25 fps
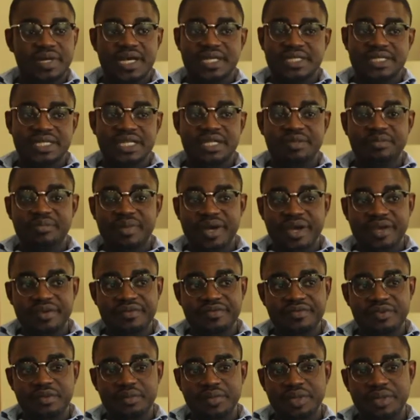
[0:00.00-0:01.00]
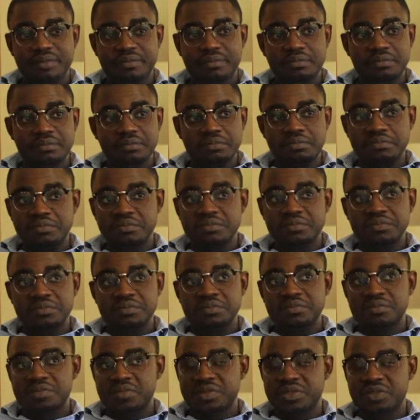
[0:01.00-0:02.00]
I started buying from him.
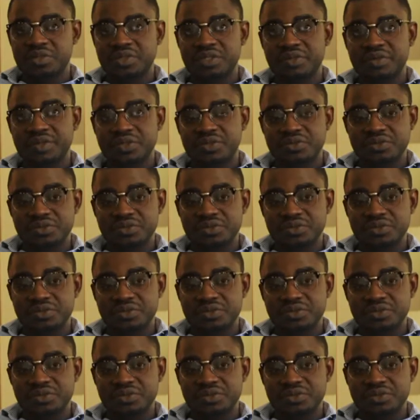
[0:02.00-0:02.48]
That was around